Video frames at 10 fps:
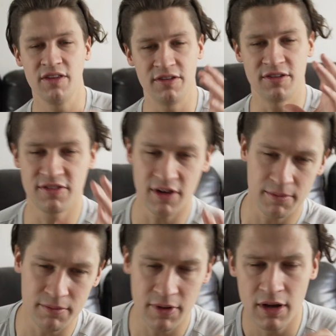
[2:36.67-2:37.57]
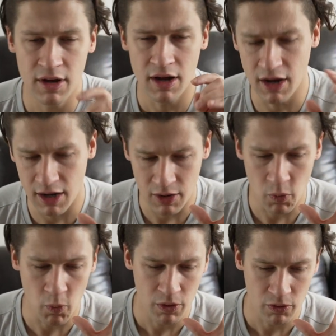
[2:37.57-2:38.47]
this is some
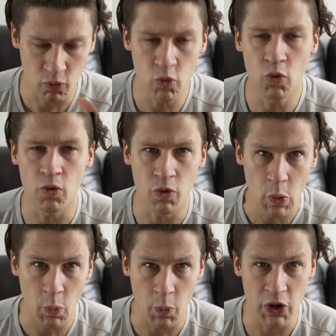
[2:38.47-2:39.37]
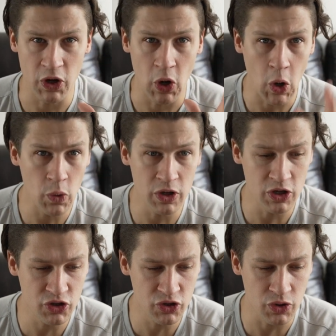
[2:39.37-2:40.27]
rule where you can only
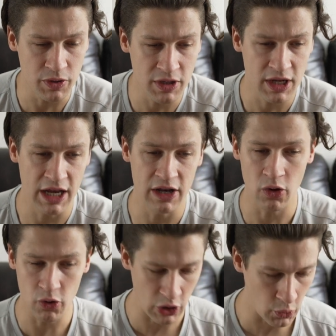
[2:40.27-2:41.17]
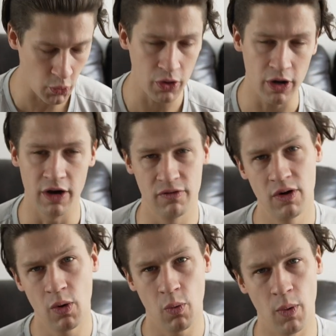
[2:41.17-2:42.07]
shoot in the order of
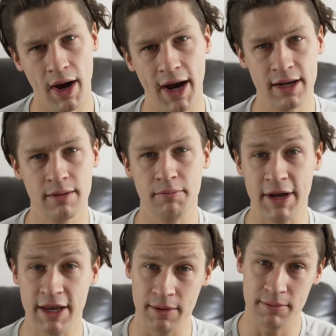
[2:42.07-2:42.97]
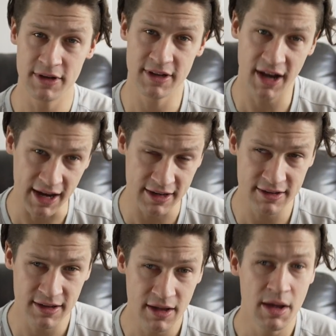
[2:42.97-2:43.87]
wide, medium,
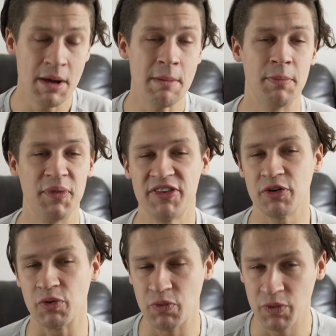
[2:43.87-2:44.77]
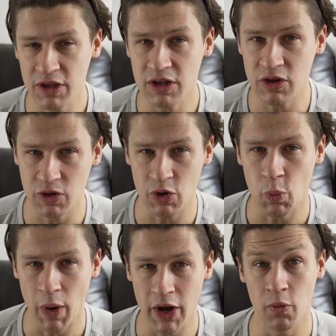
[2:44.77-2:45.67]
tight. But that's a really good
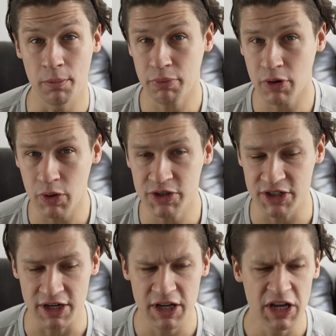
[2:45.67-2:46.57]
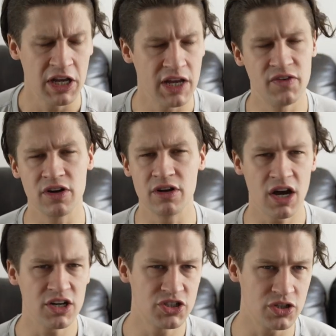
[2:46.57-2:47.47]
way to approach it if you're
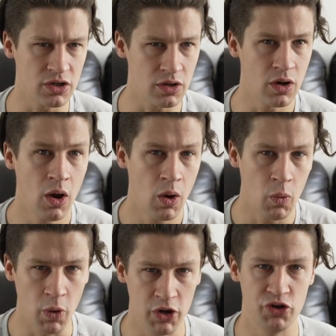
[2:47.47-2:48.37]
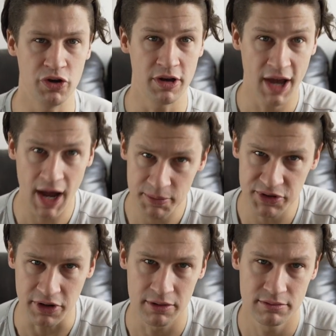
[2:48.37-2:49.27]
not sure what you should capture.